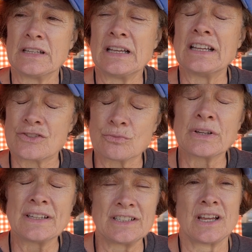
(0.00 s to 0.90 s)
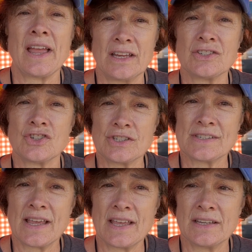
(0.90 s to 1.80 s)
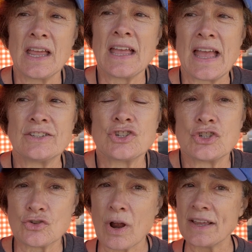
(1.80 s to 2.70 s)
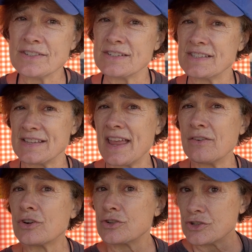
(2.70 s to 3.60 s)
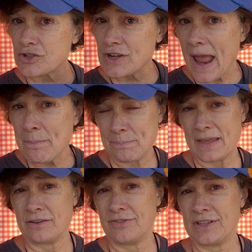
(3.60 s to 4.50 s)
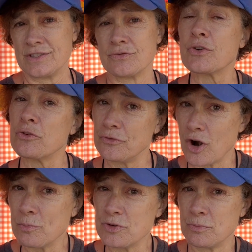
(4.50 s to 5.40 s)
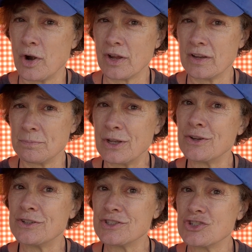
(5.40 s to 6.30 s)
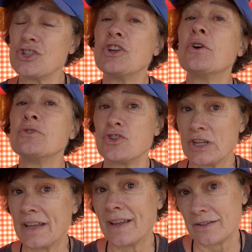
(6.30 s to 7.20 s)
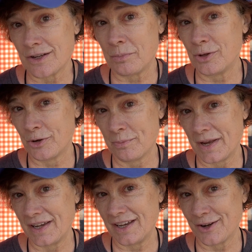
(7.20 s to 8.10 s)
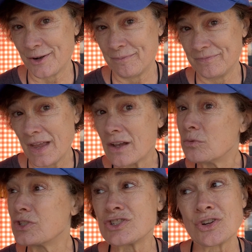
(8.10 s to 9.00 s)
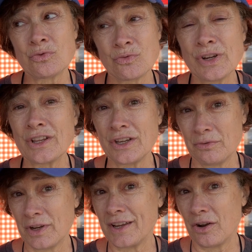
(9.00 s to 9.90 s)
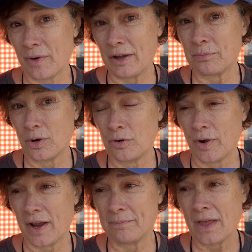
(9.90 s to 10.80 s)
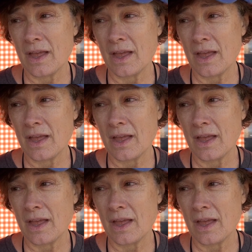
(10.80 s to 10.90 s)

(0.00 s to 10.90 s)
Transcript: it's really tight, she said, and she tries to save her SNAP benefits for the farmer's market because she knows she can get double her money here, which is a really, really great program.